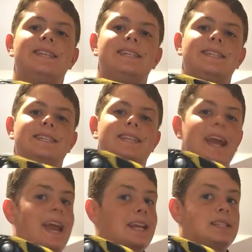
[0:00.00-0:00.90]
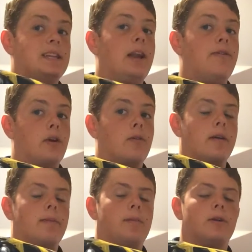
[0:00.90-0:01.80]
this is an 8-stud, if you're a
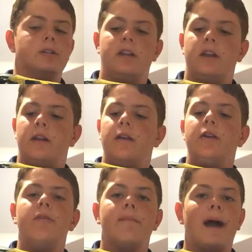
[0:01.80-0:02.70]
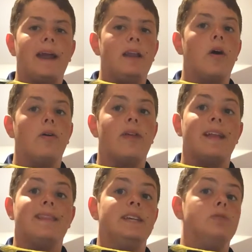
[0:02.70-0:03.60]
rugby person, you might know
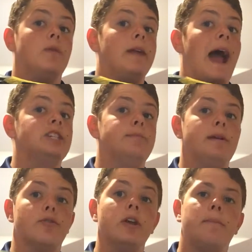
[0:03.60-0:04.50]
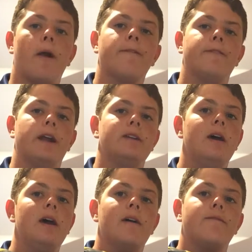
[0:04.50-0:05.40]
that these would actually be really perfect
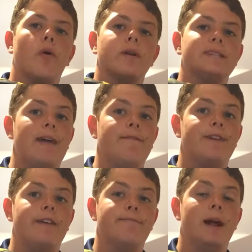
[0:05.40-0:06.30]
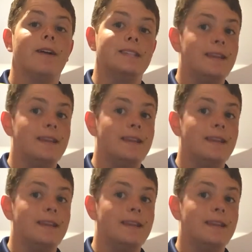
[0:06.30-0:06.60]
for Type 5 players.